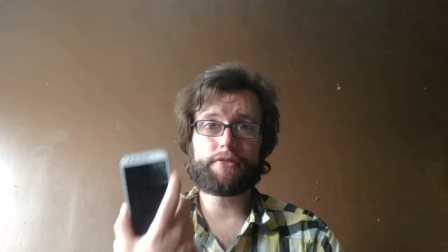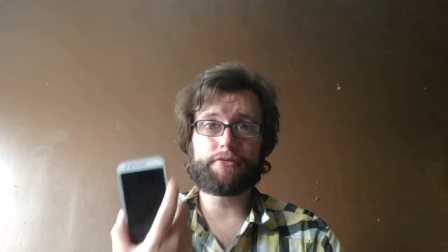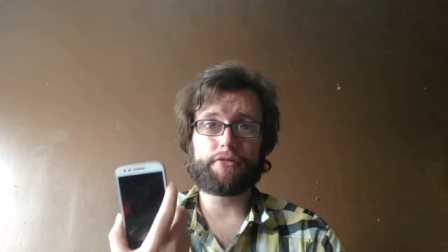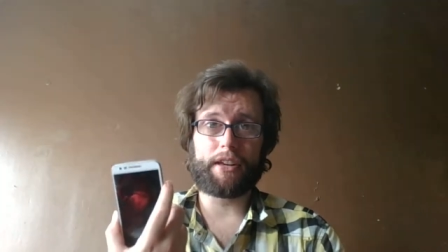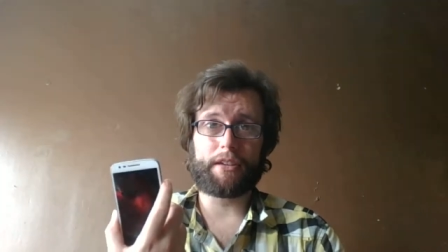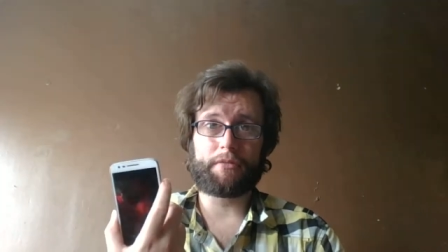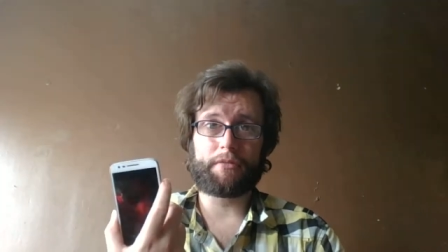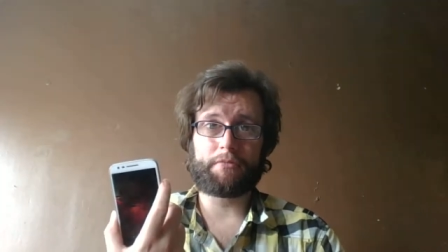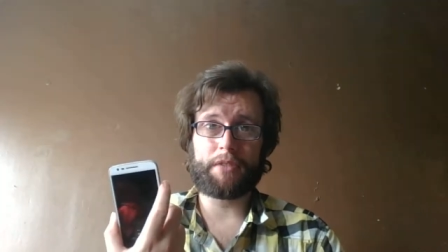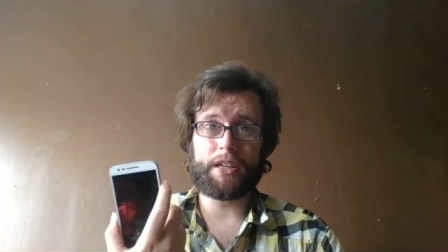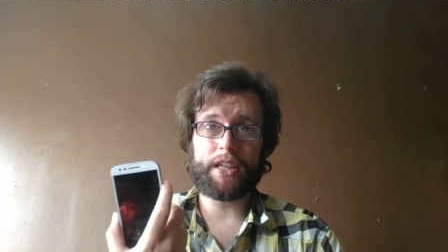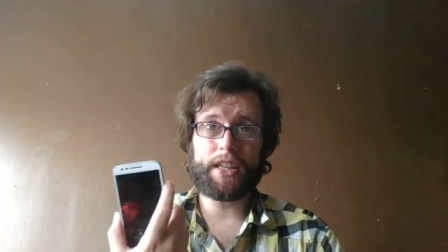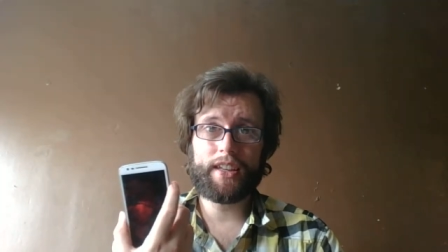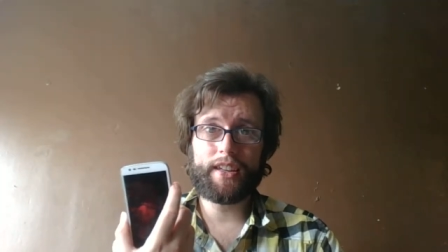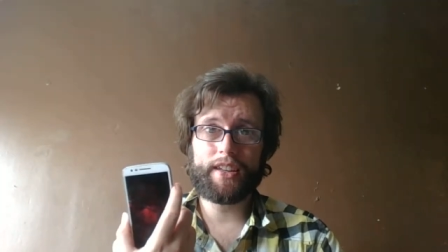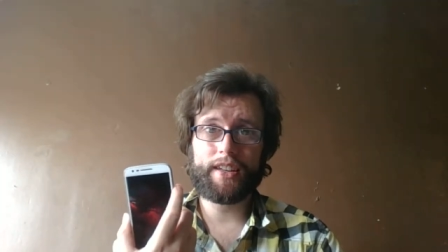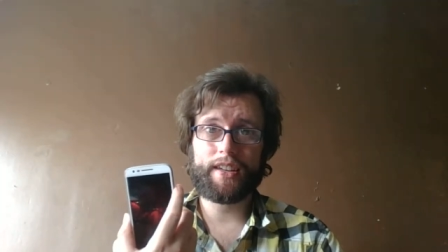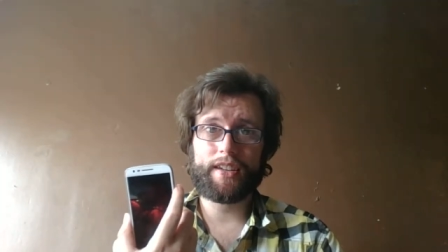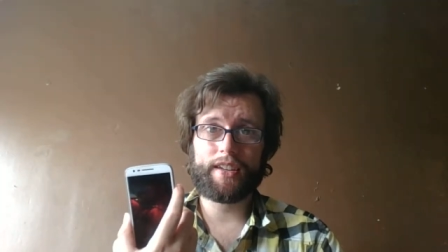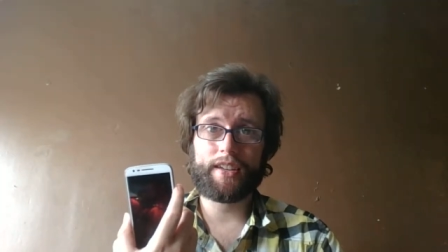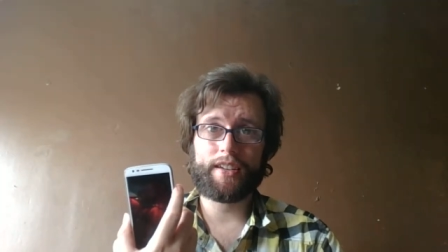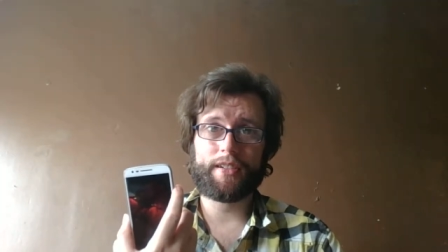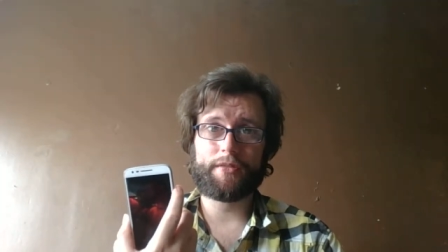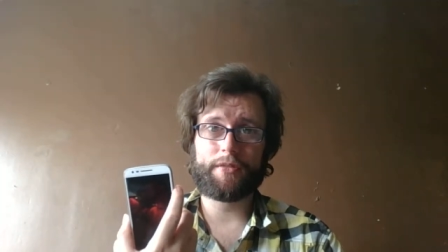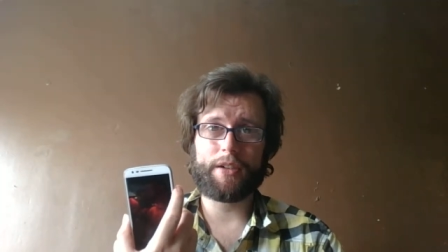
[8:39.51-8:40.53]
ring me.
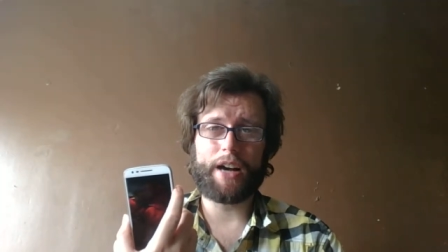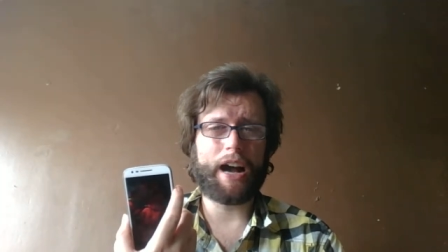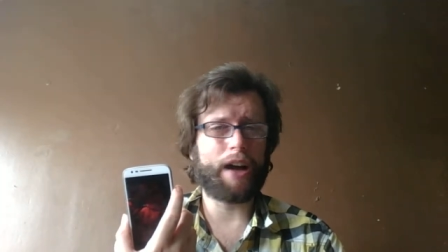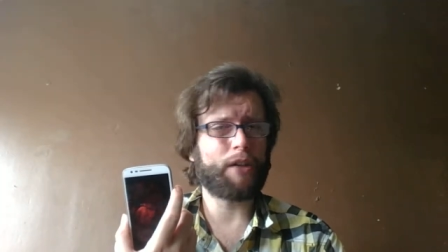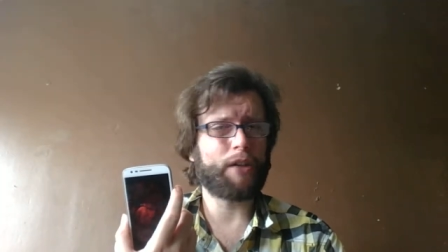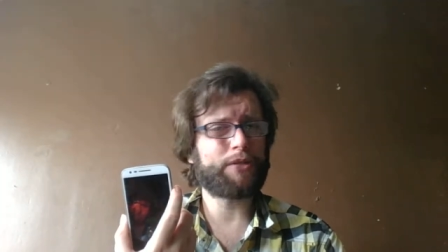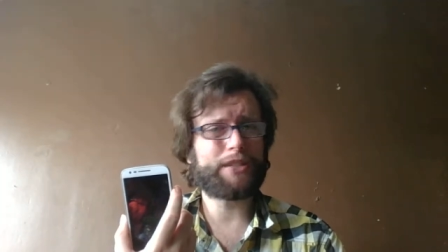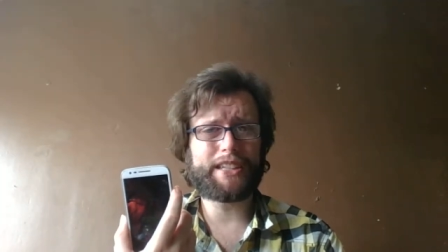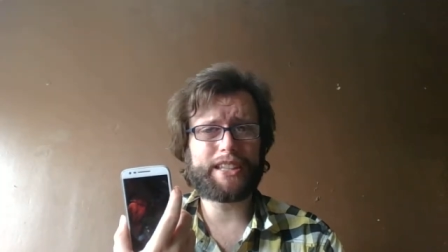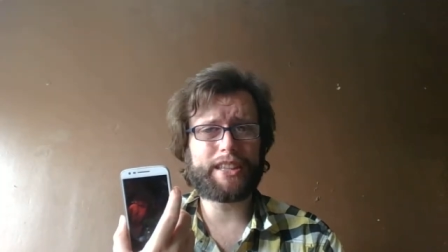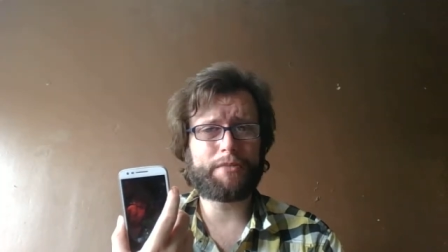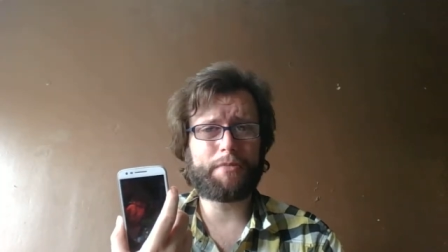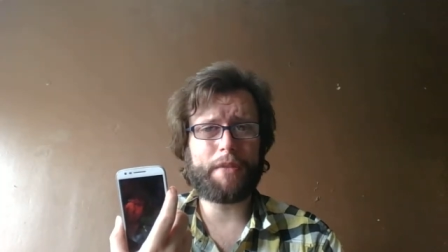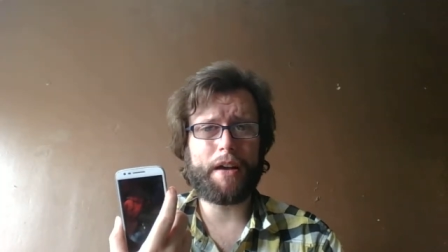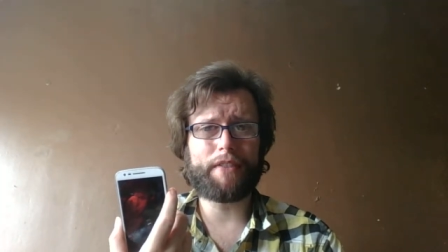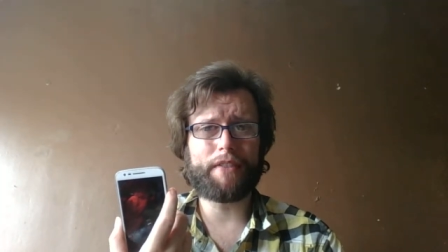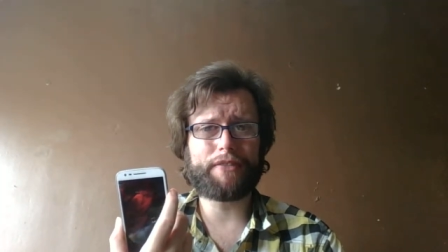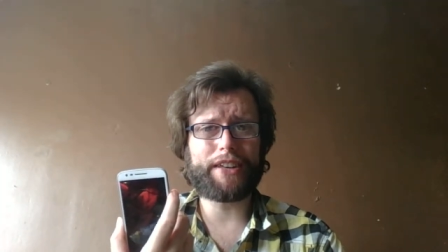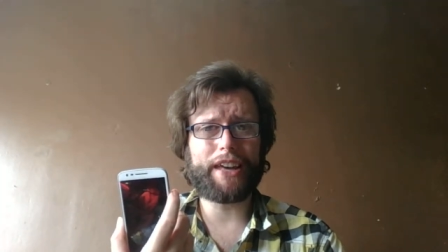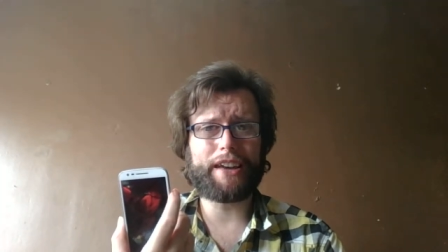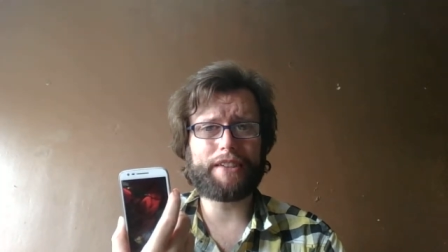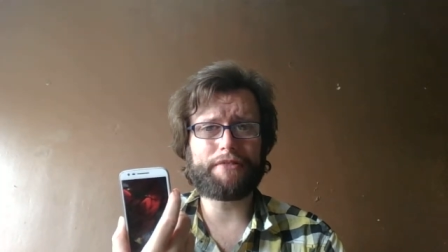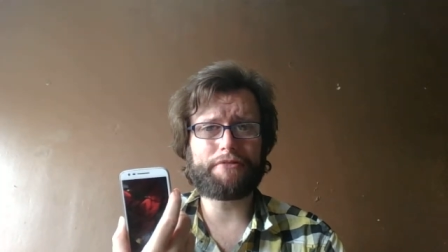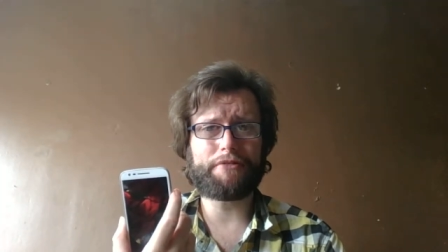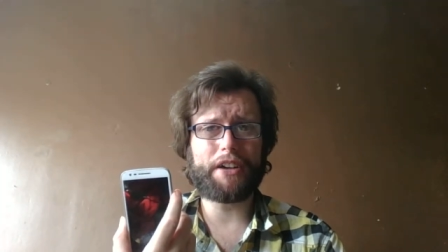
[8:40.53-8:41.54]
I was in the bath
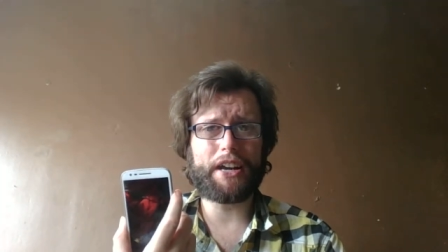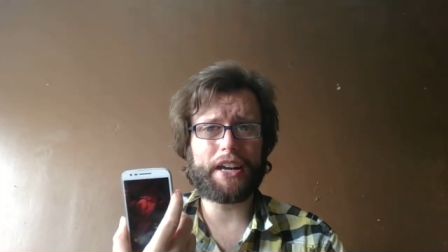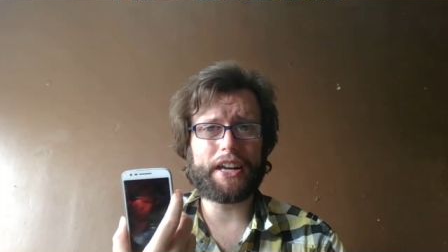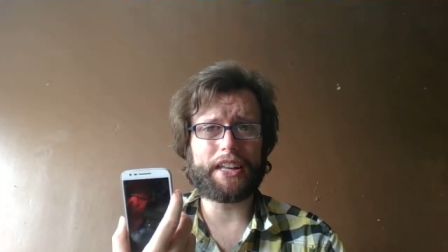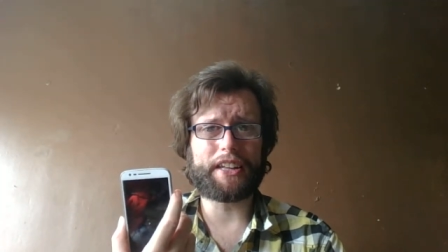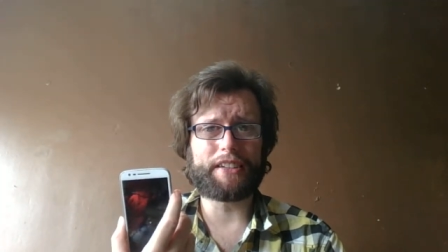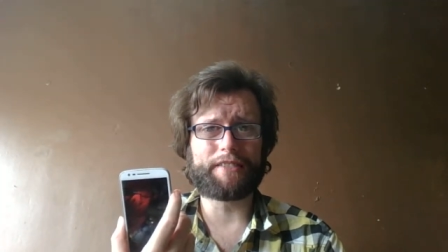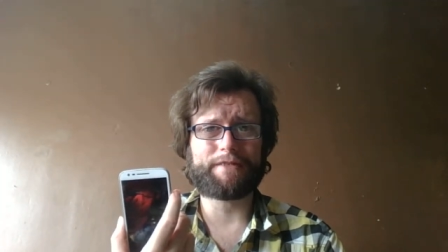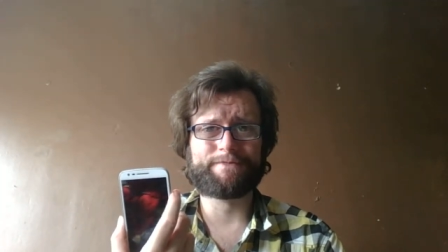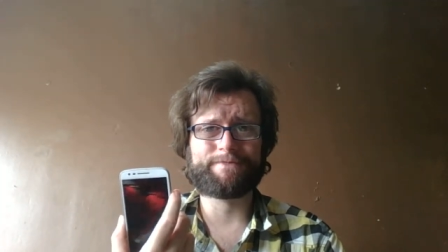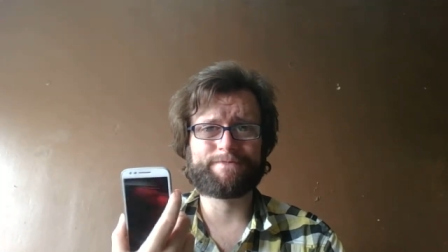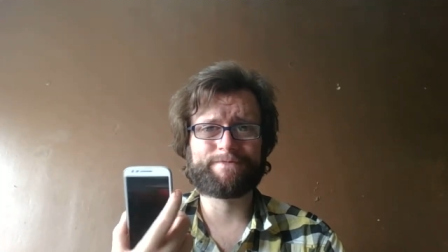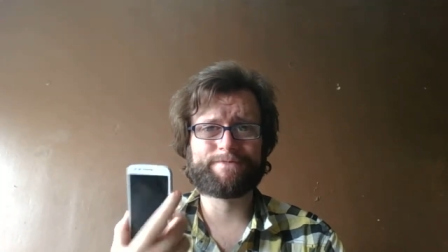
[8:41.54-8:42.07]
getting ready.